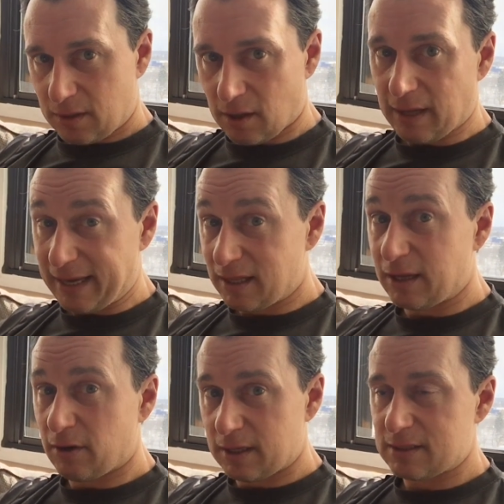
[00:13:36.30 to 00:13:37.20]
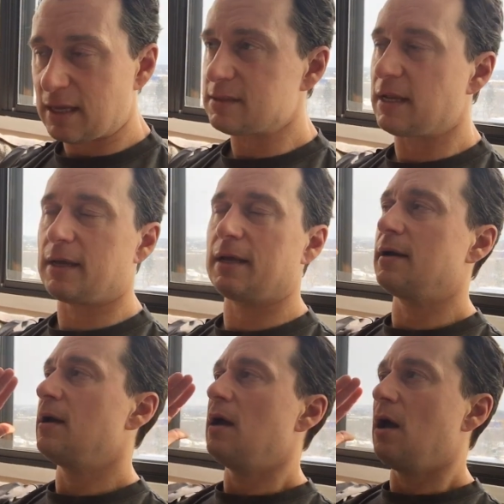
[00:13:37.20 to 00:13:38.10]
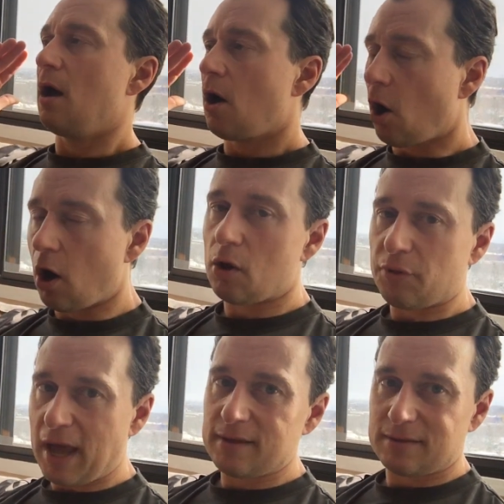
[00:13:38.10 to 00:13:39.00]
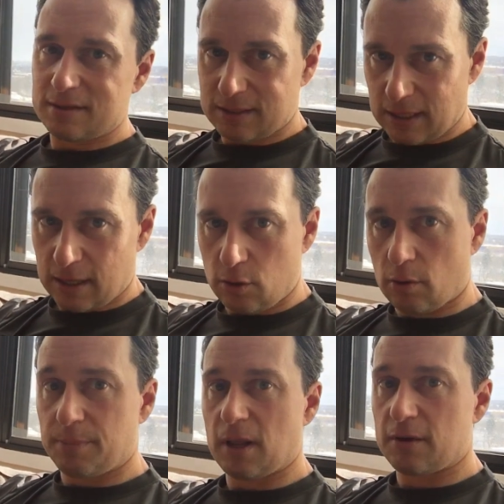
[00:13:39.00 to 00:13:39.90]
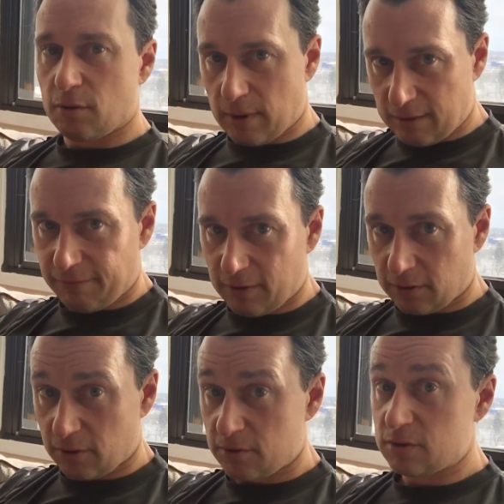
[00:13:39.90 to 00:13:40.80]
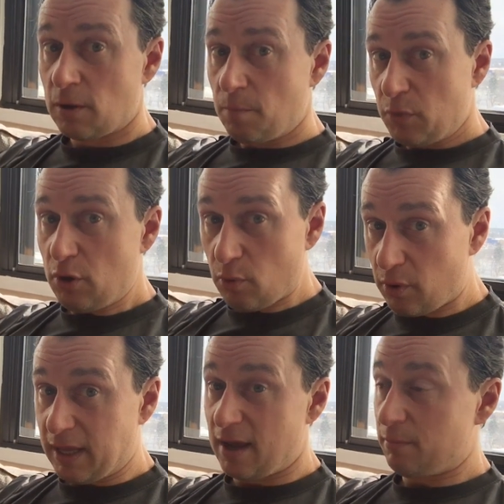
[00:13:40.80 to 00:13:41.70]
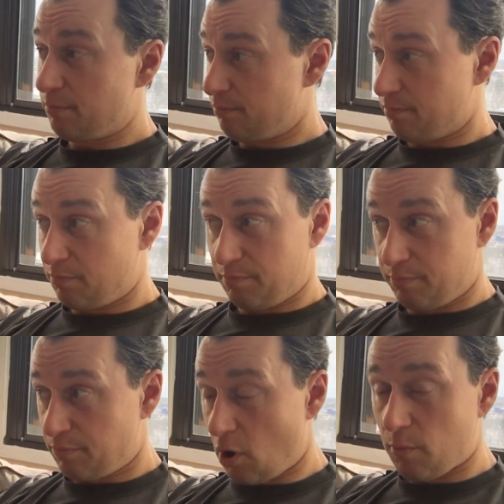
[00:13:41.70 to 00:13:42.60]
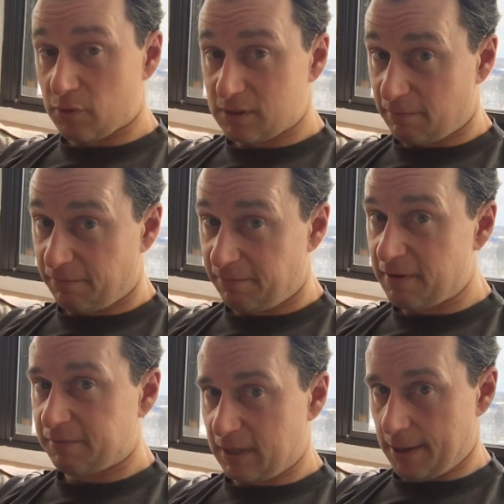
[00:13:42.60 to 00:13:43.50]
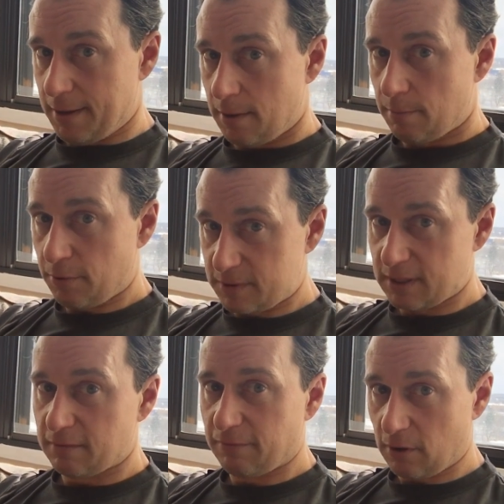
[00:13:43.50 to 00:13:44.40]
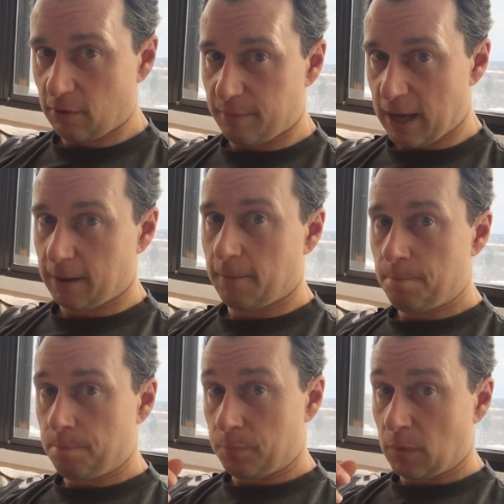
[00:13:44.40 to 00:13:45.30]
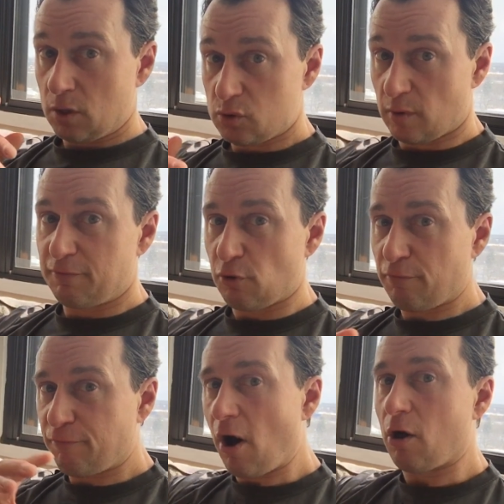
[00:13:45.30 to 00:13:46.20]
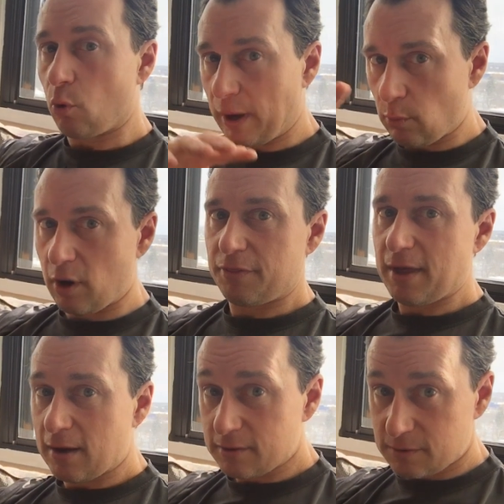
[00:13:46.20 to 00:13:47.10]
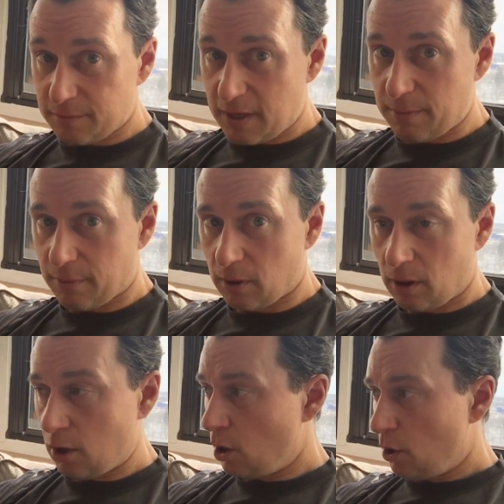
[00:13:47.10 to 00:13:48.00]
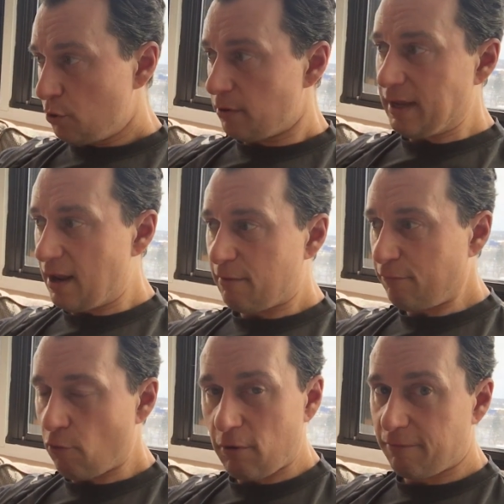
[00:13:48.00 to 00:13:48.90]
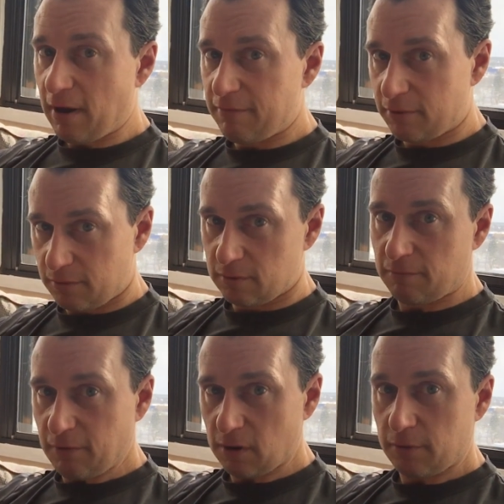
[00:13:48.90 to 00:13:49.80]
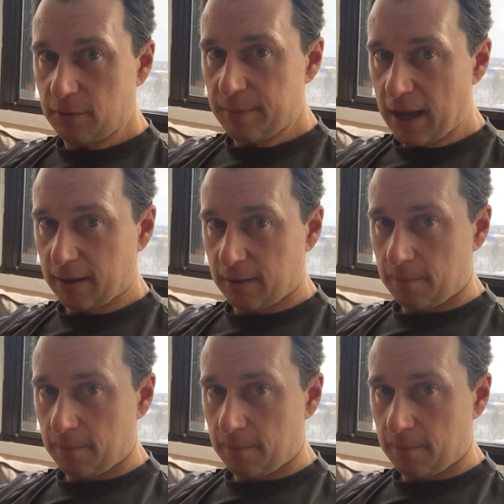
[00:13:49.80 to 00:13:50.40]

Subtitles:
the likelihood is less likely. All that to say, you apply the right filters, you will get almost a 50% follow back. So if you're following 1,000 people, you're getting 400 or 500 to follow you back.